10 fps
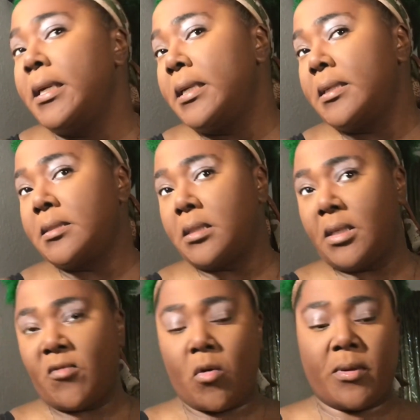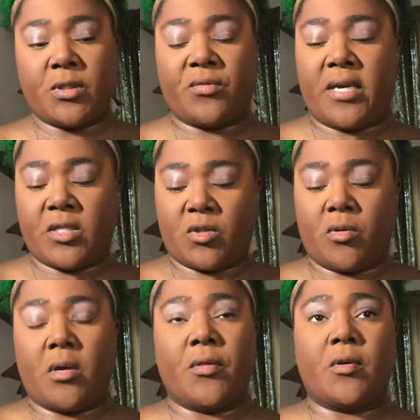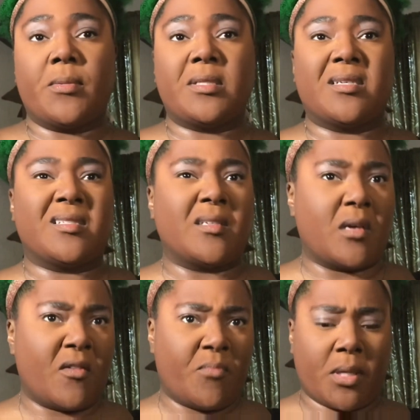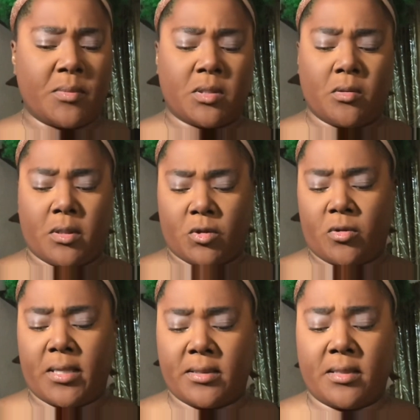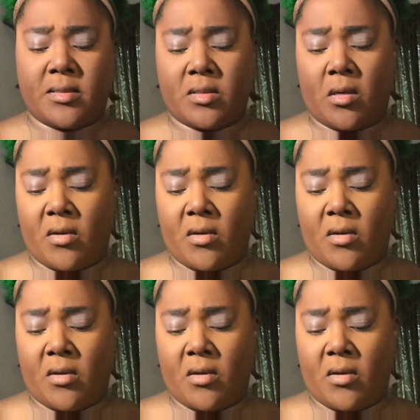it doesn't leave a whole bunch of extra on there to be dusted off, but I'm still going to try to dust it